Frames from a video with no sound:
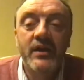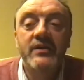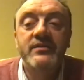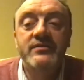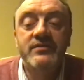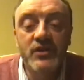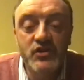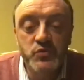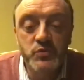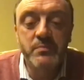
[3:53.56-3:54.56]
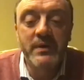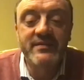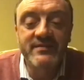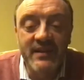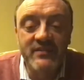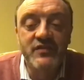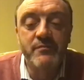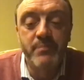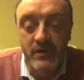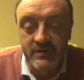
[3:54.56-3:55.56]
Such was my sense of
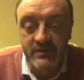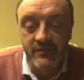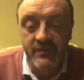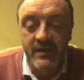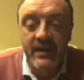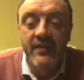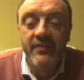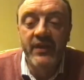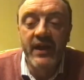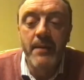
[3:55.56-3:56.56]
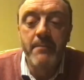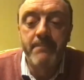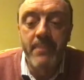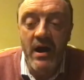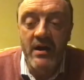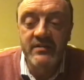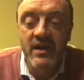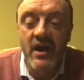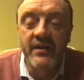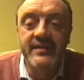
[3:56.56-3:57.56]
burden that I embarked
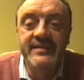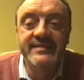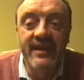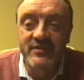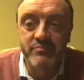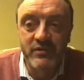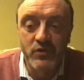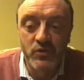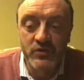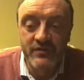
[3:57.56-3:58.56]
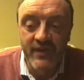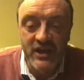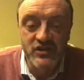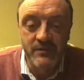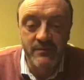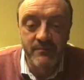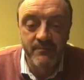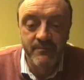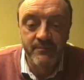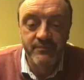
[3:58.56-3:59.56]
on a desperate course of action.
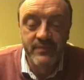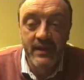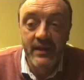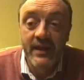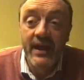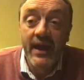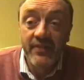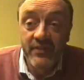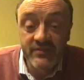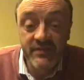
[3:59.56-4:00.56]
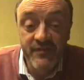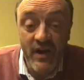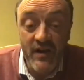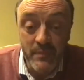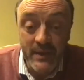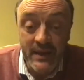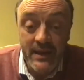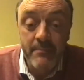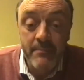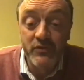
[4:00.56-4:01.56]
This involved me
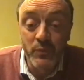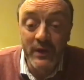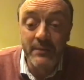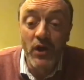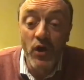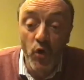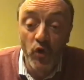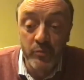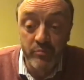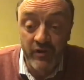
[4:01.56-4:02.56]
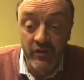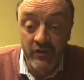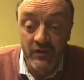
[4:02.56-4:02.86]
persuading my older brother